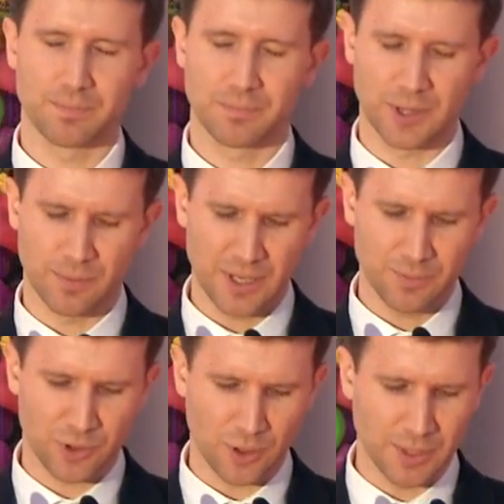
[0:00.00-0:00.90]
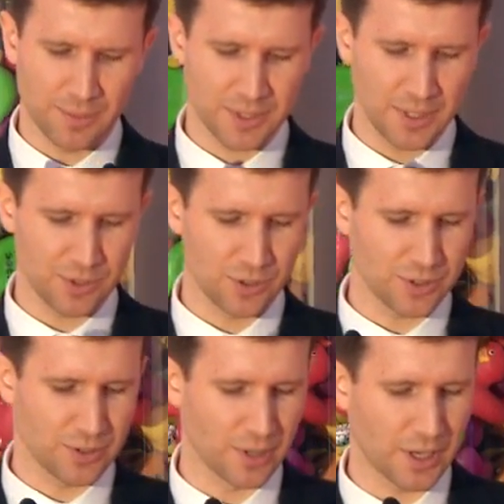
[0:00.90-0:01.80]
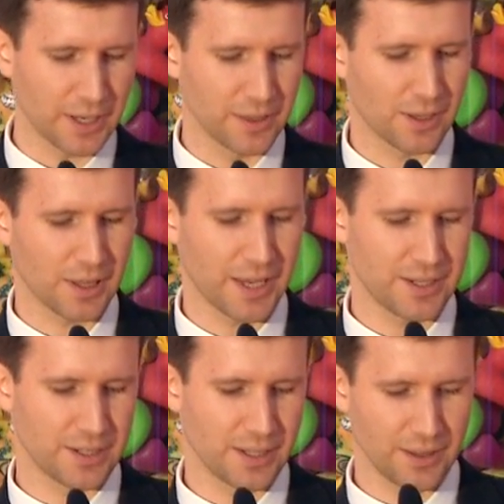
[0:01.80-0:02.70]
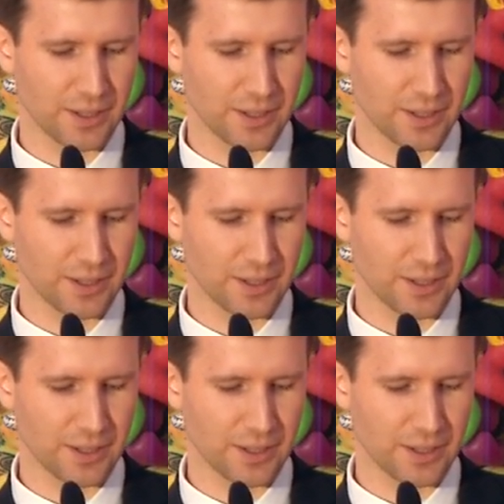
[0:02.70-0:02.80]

But the main problem seems not to lie in the